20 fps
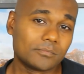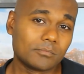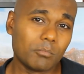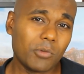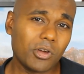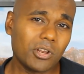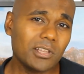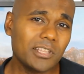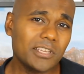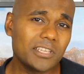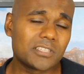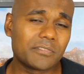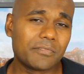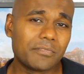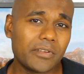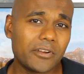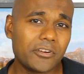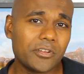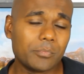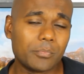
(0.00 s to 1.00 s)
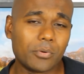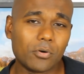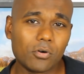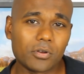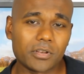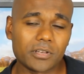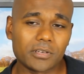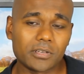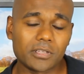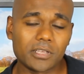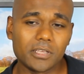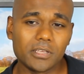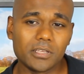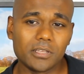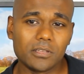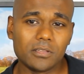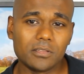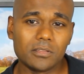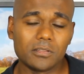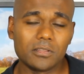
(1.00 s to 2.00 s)
Modeling is very important
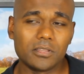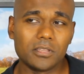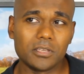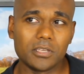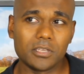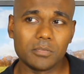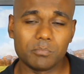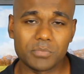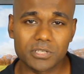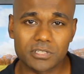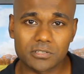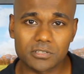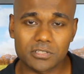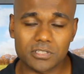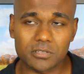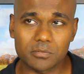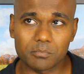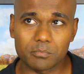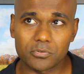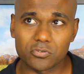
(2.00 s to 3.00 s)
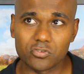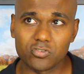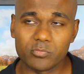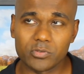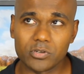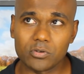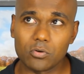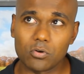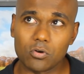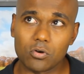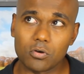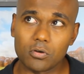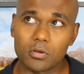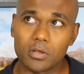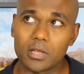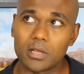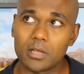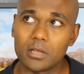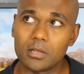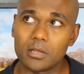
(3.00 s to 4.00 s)
in the business improvement
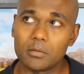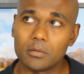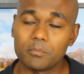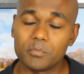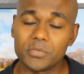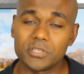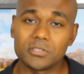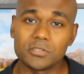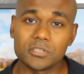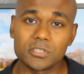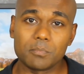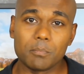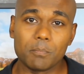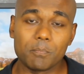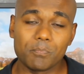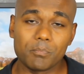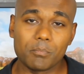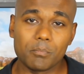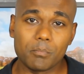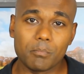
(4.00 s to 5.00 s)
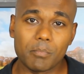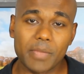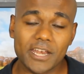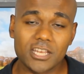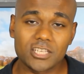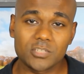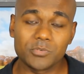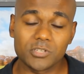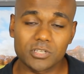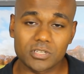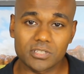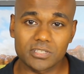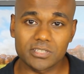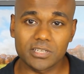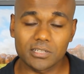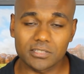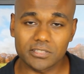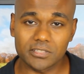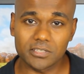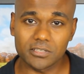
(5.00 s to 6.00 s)
or business management
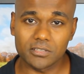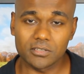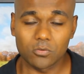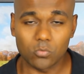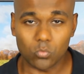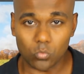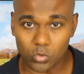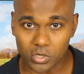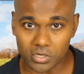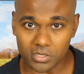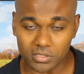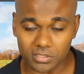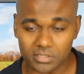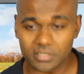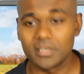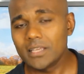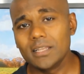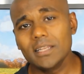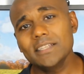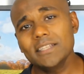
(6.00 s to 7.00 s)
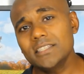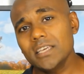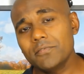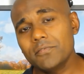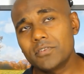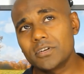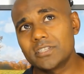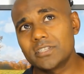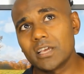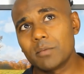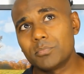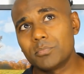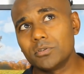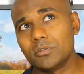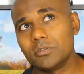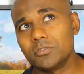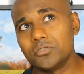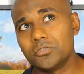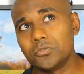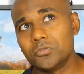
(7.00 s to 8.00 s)
consulting world. Let's say, for
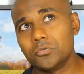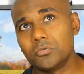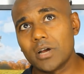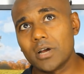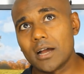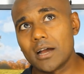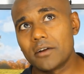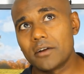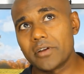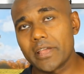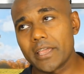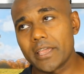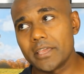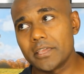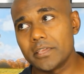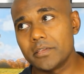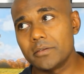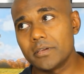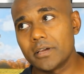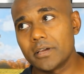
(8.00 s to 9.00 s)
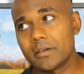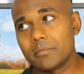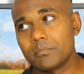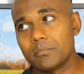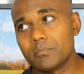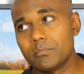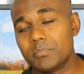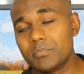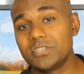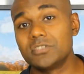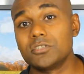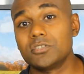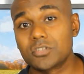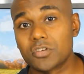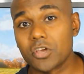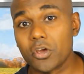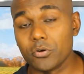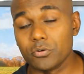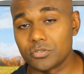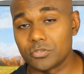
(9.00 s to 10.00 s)
example, you are a business
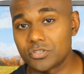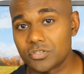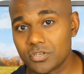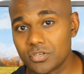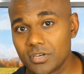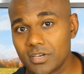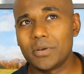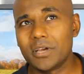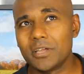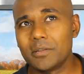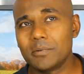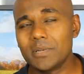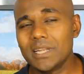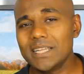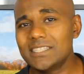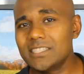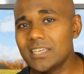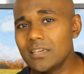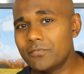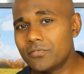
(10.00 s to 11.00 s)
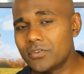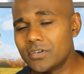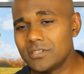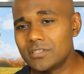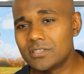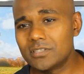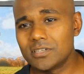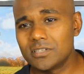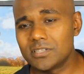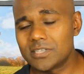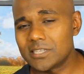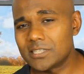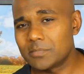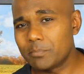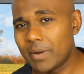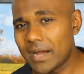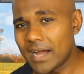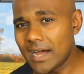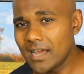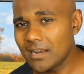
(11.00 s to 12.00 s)
coach, but let's say, for instance, as
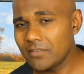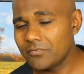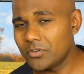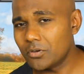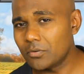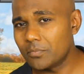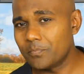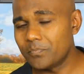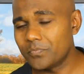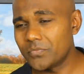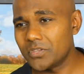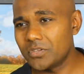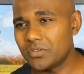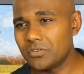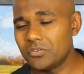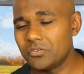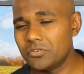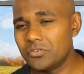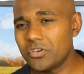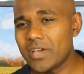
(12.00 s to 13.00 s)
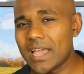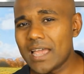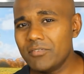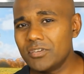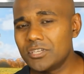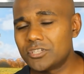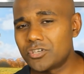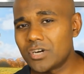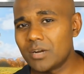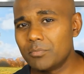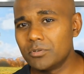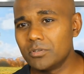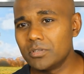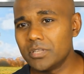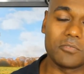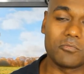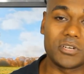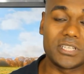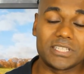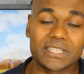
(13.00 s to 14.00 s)
part of you're having trouble
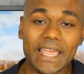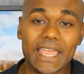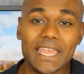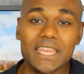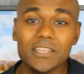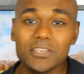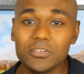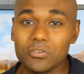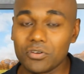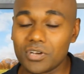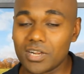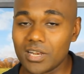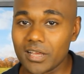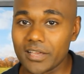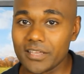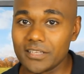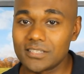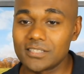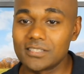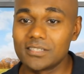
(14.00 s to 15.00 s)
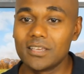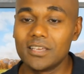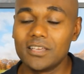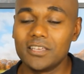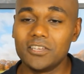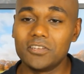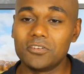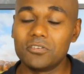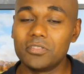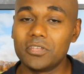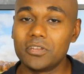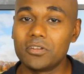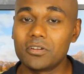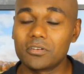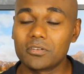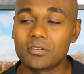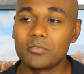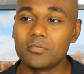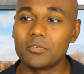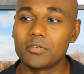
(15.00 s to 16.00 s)
retaining your clients. They're
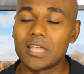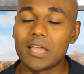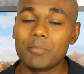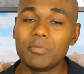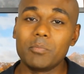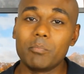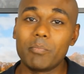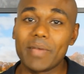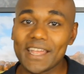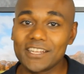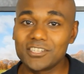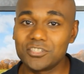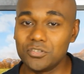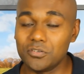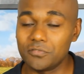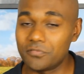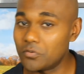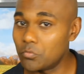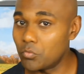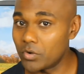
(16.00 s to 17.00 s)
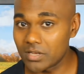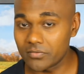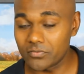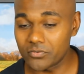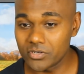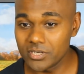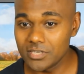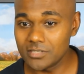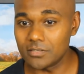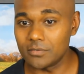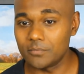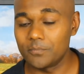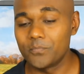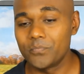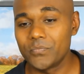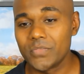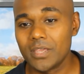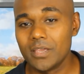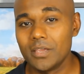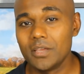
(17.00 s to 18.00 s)
not coming back to you for whatever reason.
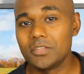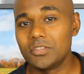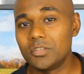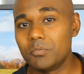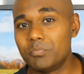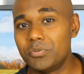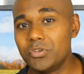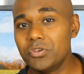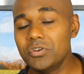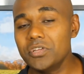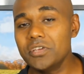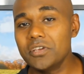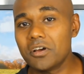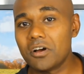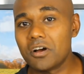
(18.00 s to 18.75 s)
The beauty